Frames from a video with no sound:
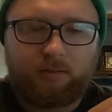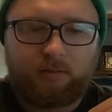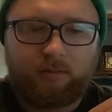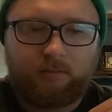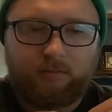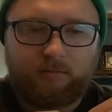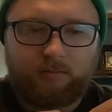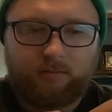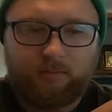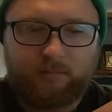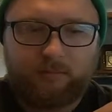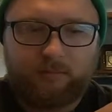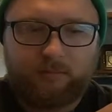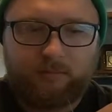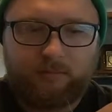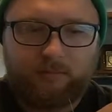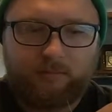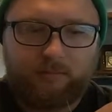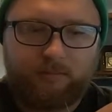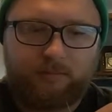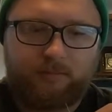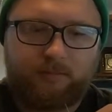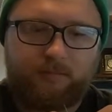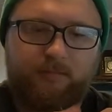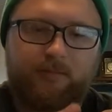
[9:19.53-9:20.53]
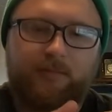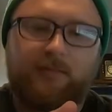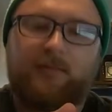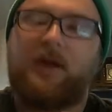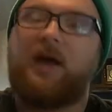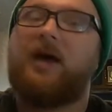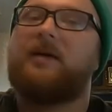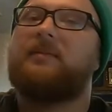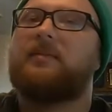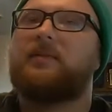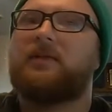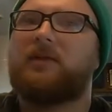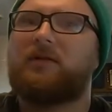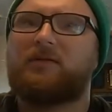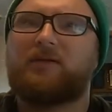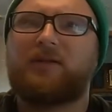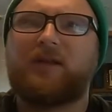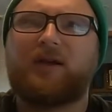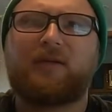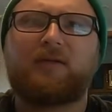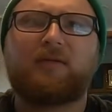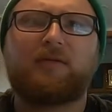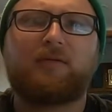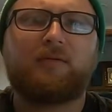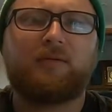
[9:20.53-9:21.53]
Oop, I have a little
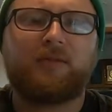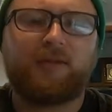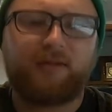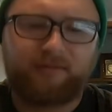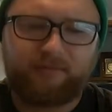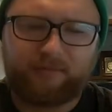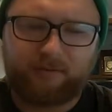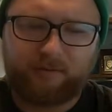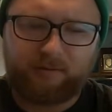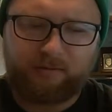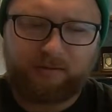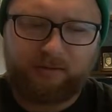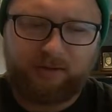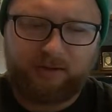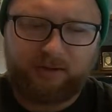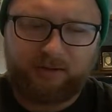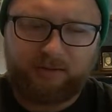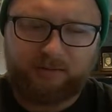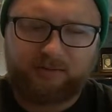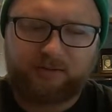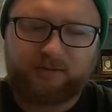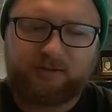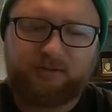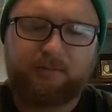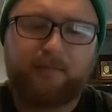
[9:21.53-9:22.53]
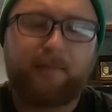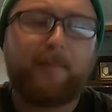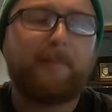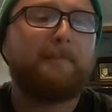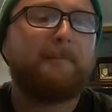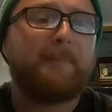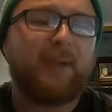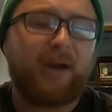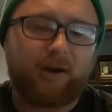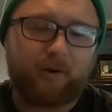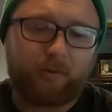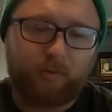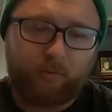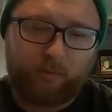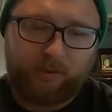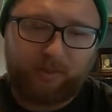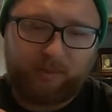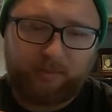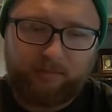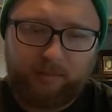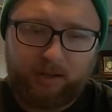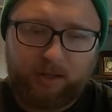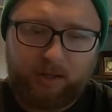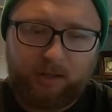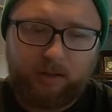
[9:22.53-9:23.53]
technical difficulty here, so bear
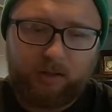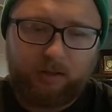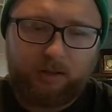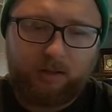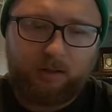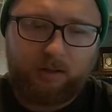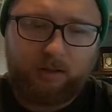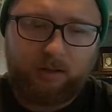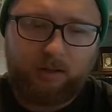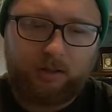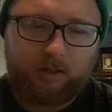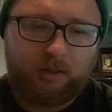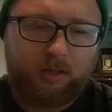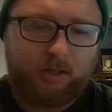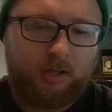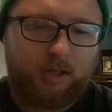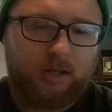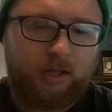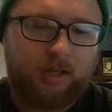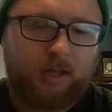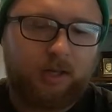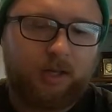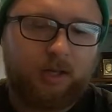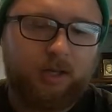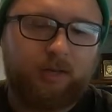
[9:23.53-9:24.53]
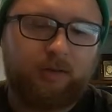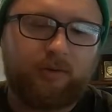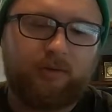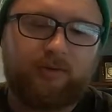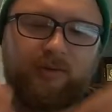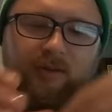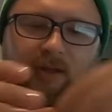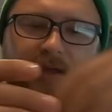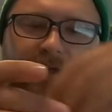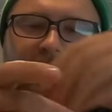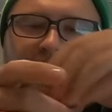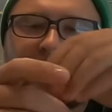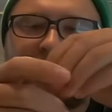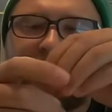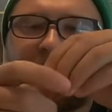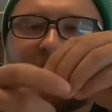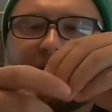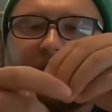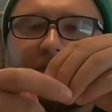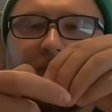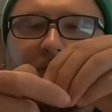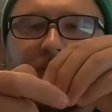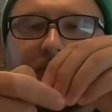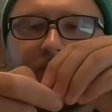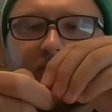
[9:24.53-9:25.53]
with me. You take
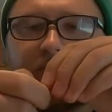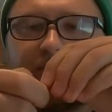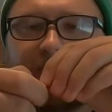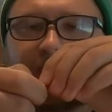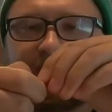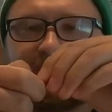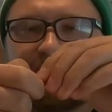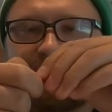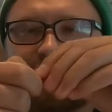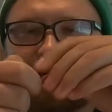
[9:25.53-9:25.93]
and pull this